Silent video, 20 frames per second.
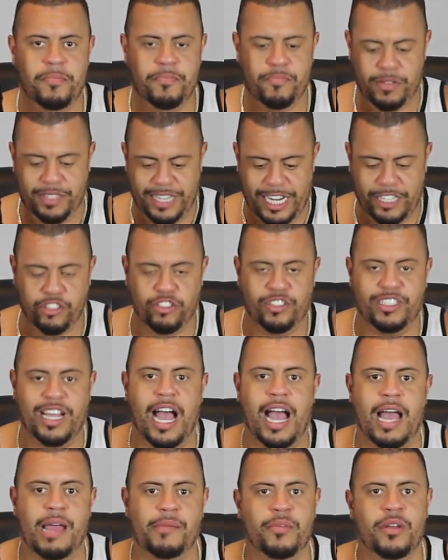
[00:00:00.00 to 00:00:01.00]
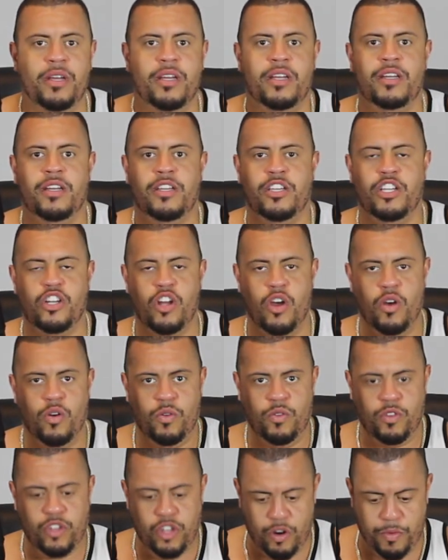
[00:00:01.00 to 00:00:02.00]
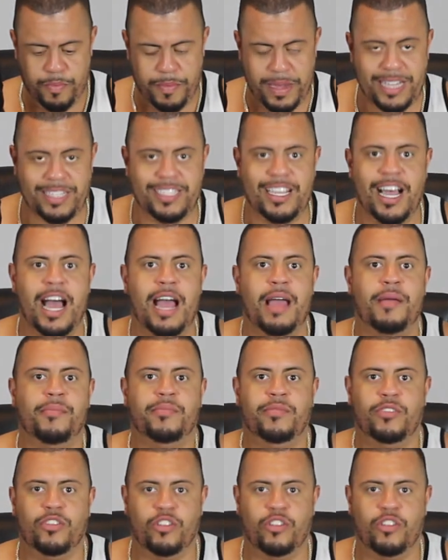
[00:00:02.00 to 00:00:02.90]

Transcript: Protect your time, your me time.